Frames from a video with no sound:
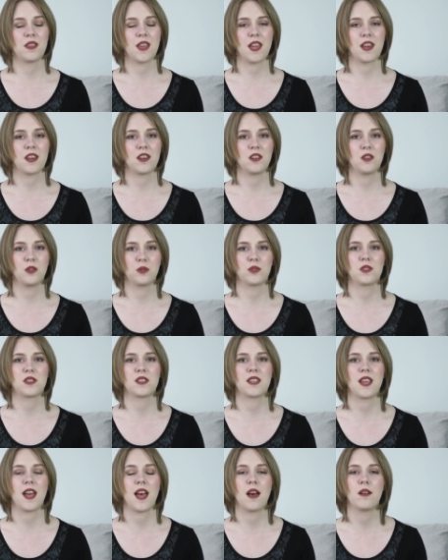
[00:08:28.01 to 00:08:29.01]
then you'll
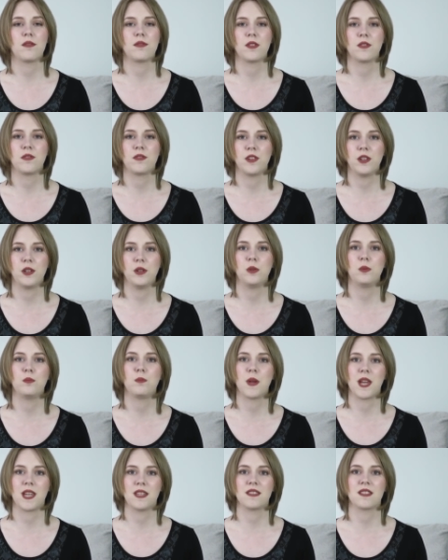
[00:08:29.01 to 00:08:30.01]
just have a few
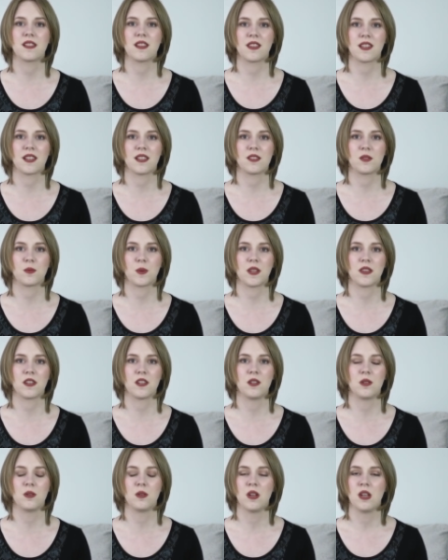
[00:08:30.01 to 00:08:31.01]
basic things with
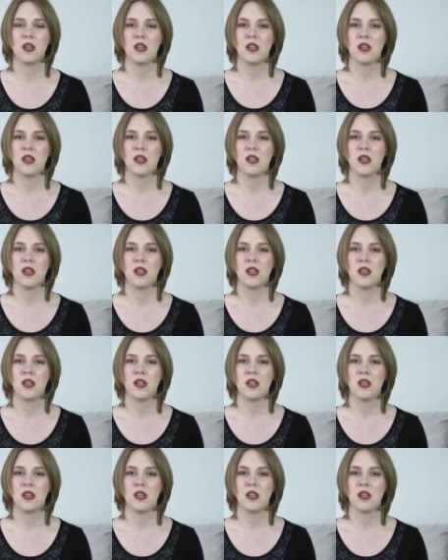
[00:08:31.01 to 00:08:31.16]
you,